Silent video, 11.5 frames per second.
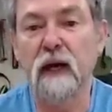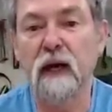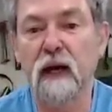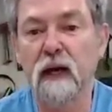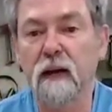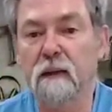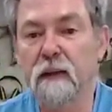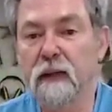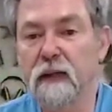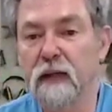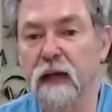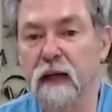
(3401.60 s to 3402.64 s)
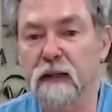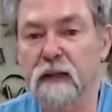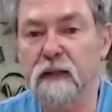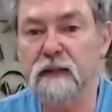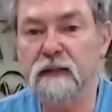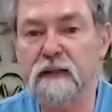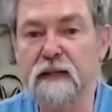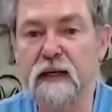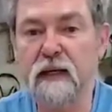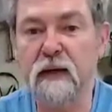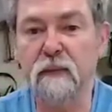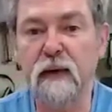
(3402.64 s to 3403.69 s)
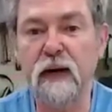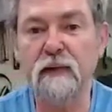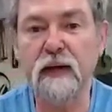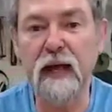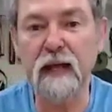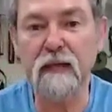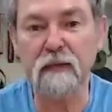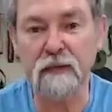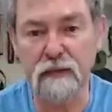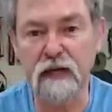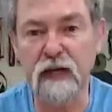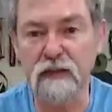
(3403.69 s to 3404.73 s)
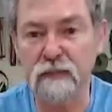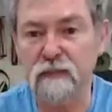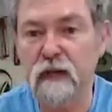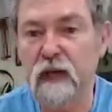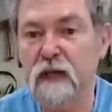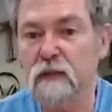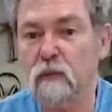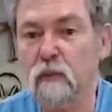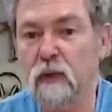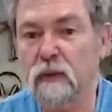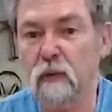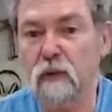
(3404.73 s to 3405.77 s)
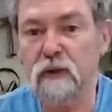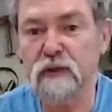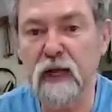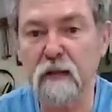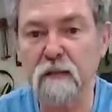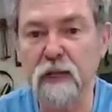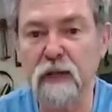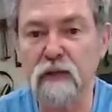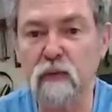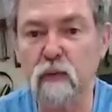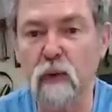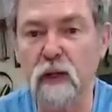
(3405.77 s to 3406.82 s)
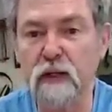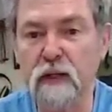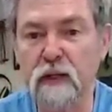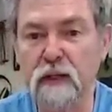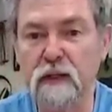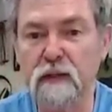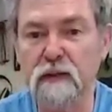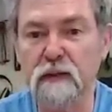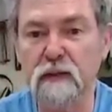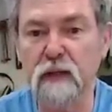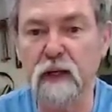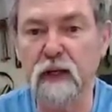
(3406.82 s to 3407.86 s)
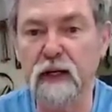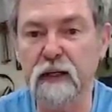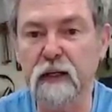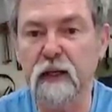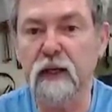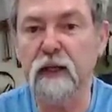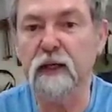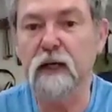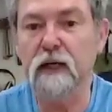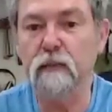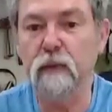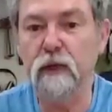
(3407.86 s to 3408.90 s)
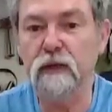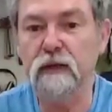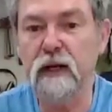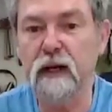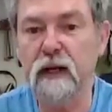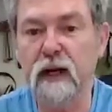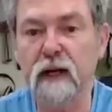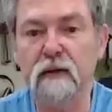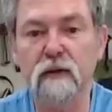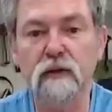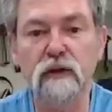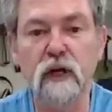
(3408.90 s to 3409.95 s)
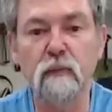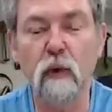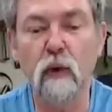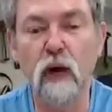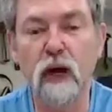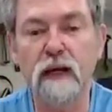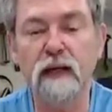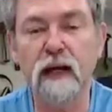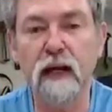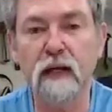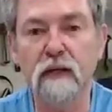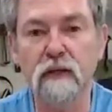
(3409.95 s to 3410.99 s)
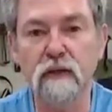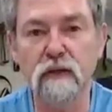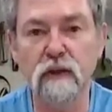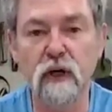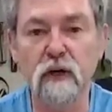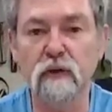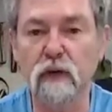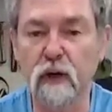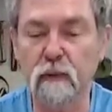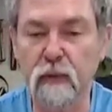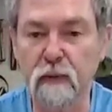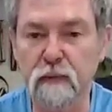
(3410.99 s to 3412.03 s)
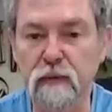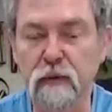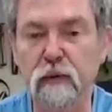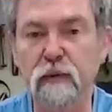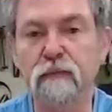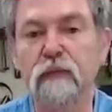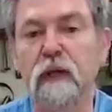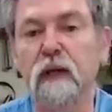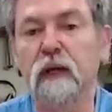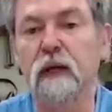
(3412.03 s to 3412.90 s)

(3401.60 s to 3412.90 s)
Ken, can see it around the handles. Yes. Do you want to order Stanton Bench? What is the link? Can you put it down under the show more? I can, John, not a problem at all.